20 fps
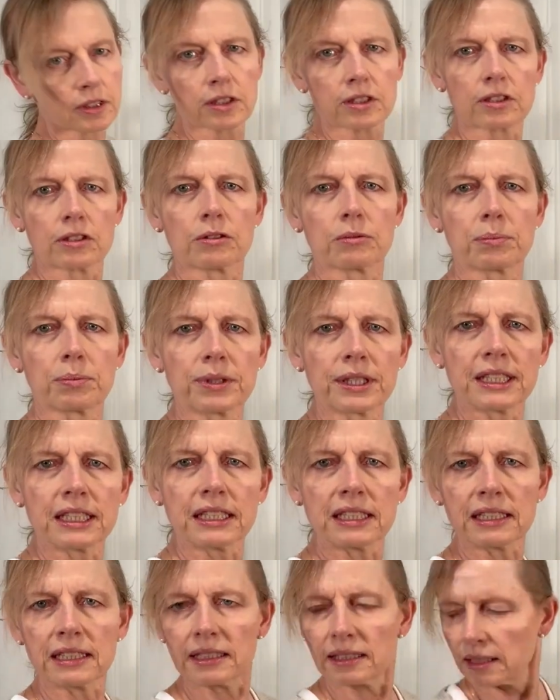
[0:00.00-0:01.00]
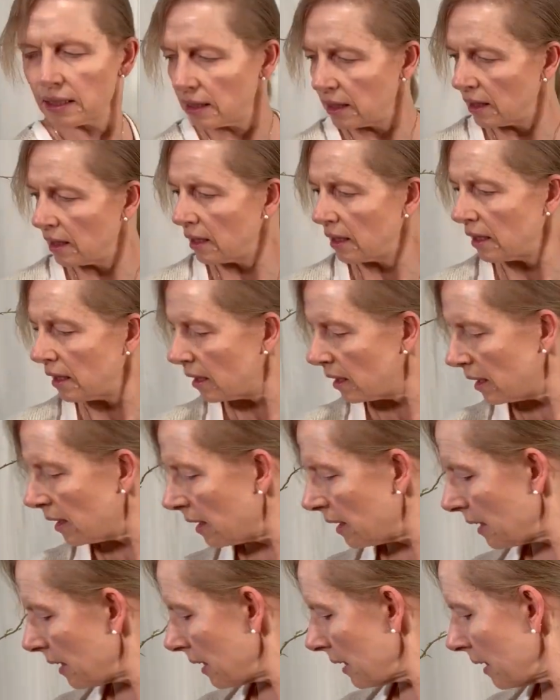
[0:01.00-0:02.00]
So pretty.
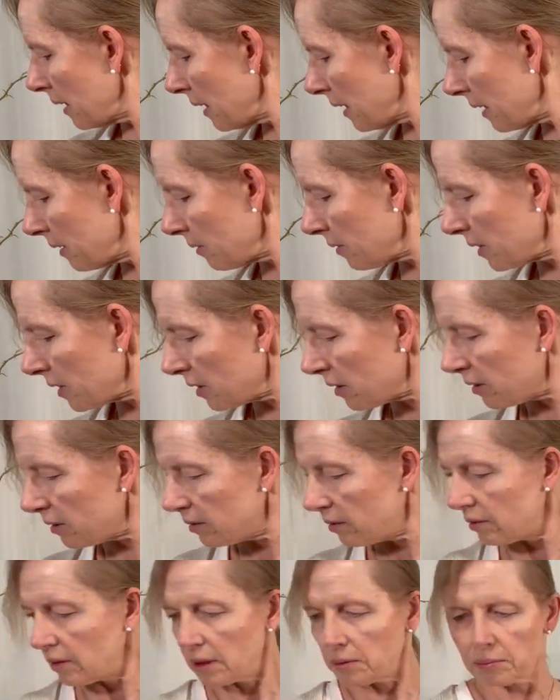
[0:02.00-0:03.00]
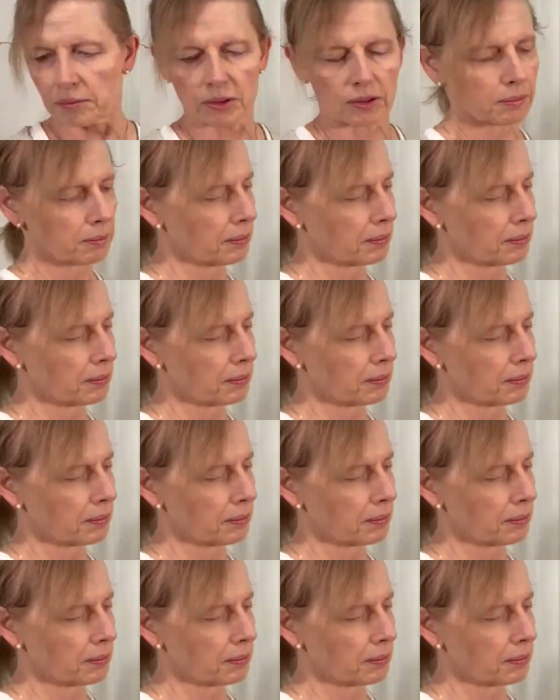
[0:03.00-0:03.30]
We'll do one more